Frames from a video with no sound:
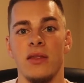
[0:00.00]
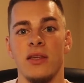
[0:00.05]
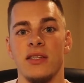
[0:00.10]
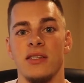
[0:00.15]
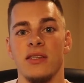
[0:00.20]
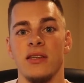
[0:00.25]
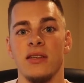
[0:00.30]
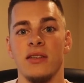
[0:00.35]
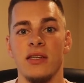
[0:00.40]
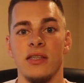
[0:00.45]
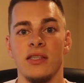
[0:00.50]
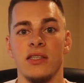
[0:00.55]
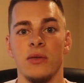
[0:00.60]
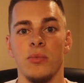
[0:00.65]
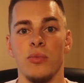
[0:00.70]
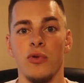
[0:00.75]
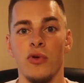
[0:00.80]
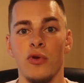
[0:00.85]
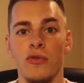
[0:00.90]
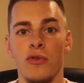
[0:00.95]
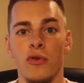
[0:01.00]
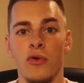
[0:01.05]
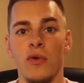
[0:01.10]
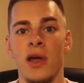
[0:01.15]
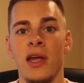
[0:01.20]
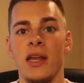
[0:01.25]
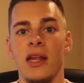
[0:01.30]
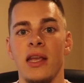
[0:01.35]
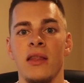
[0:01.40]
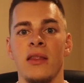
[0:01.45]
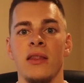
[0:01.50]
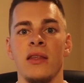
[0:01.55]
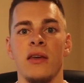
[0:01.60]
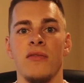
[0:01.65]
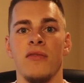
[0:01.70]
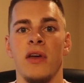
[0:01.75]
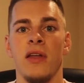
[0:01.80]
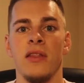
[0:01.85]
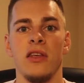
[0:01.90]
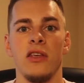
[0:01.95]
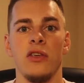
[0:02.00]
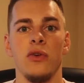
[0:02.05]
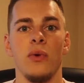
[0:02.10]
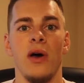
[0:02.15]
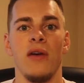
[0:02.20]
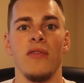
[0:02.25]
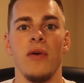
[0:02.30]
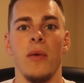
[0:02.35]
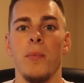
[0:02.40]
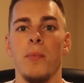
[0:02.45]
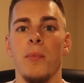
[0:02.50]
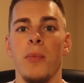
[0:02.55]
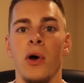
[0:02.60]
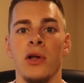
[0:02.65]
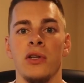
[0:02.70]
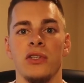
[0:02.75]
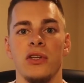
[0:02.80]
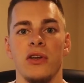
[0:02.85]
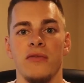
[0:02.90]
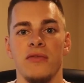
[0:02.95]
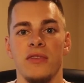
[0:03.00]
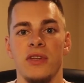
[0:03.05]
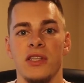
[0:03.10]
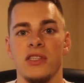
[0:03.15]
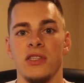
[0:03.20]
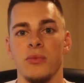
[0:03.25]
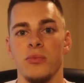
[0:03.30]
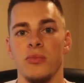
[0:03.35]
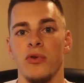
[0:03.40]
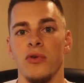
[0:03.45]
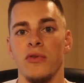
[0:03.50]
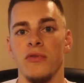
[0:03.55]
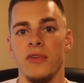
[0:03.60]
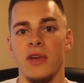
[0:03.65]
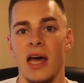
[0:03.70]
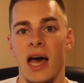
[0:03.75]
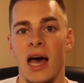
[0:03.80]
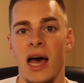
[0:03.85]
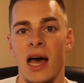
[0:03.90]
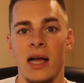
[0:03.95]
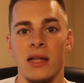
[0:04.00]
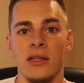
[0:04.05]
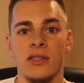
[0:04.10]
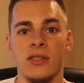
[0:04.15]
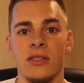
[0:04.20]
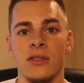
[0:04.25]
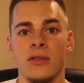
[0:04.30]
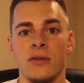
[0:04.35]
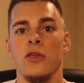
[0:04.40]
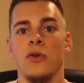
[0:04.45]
this disapproval rate in the event that you have a bunch of disapproved ads,